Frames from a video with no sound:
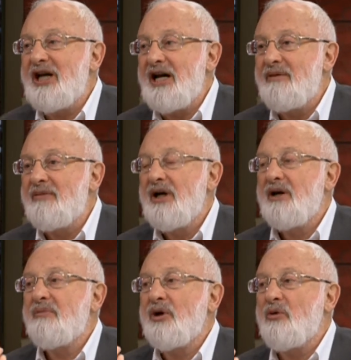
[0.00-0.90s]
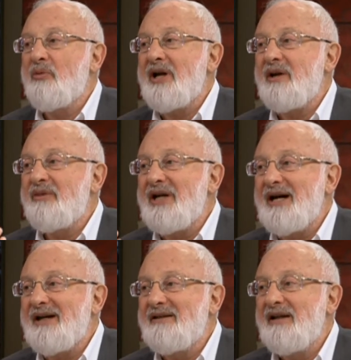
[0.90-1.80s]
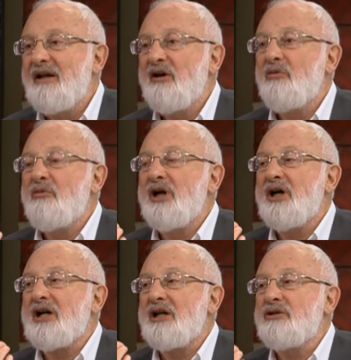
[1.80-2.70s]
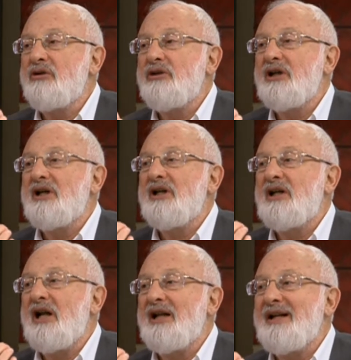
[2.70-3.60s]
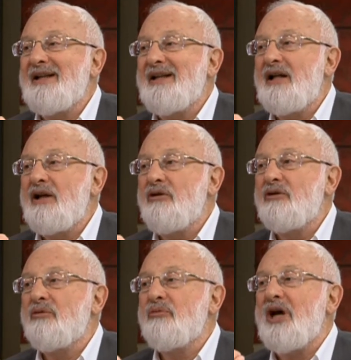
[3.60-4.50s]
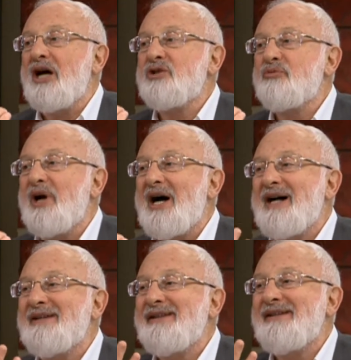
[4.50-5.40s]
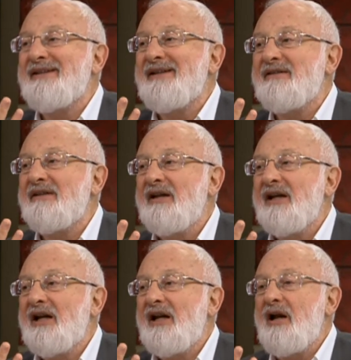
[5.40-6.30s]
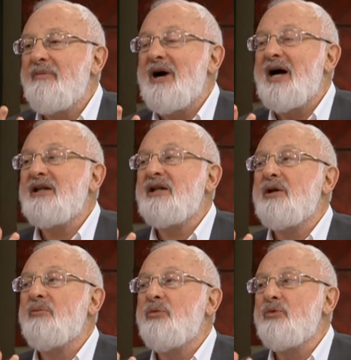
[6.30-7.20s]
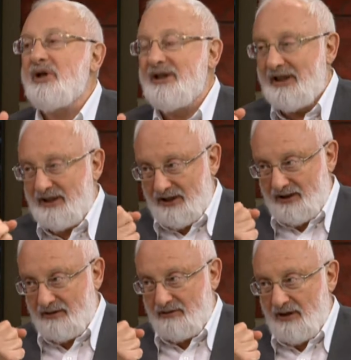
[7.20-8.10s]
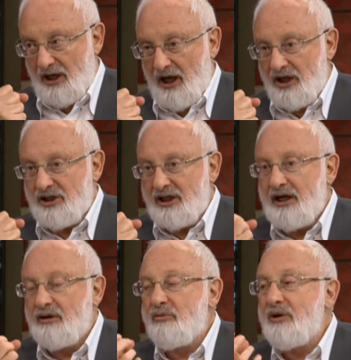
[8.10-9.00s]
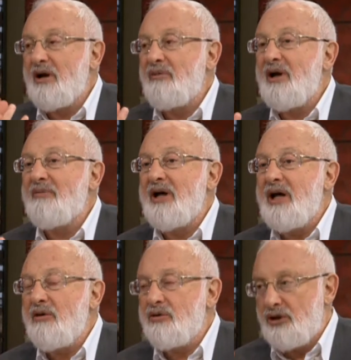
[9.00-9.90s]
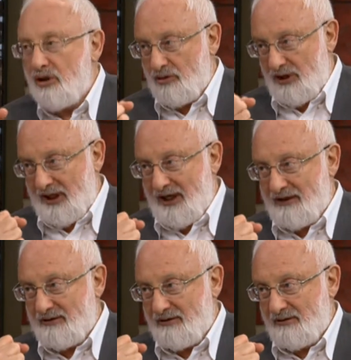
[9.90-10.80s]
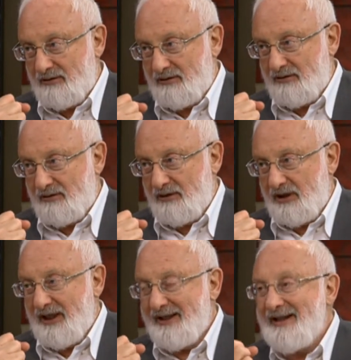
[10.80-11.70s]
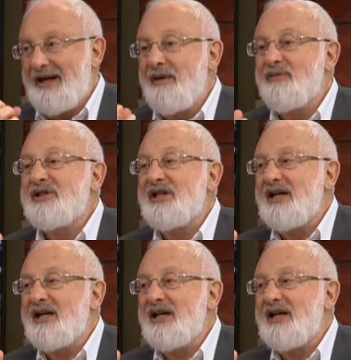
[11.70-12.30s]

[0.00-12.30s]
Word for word: Coupling is called where two are connected as together as with a desire to be in common, in bestowal, and for the sakes of common